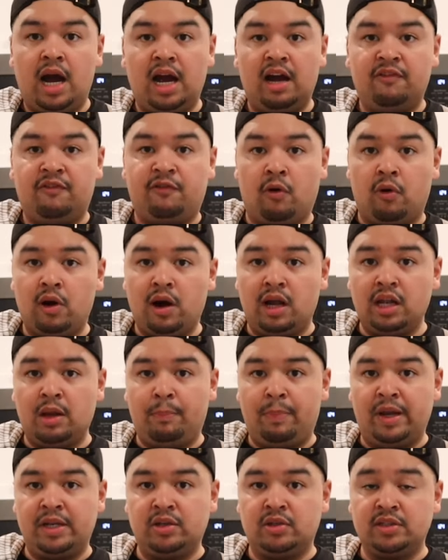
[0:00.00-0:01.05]
I have four
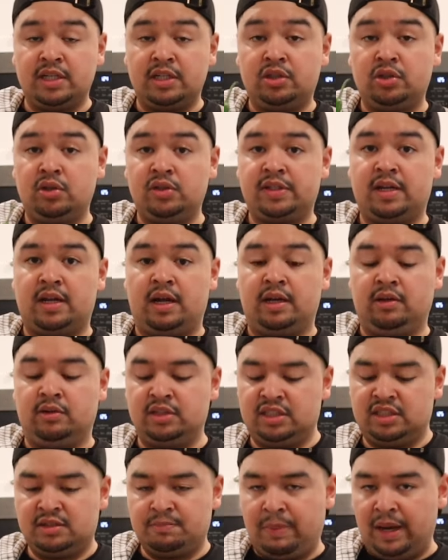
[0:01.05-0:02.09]
jalapenos and two serranos.
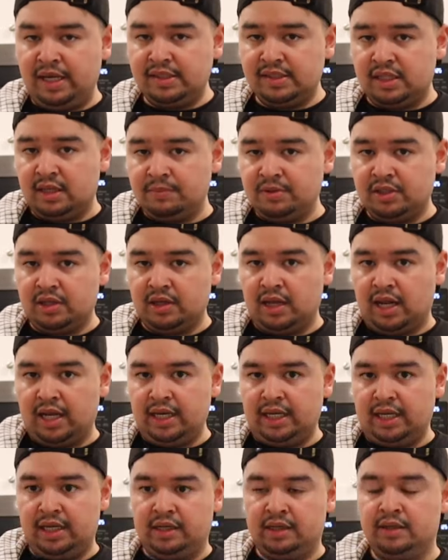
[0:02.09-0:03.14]
Spice it up to your
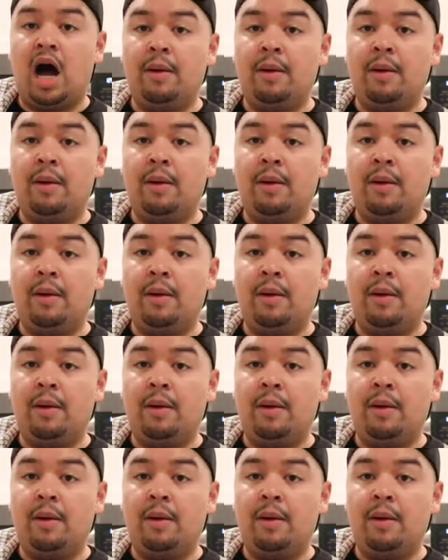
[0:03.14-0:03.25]
liking.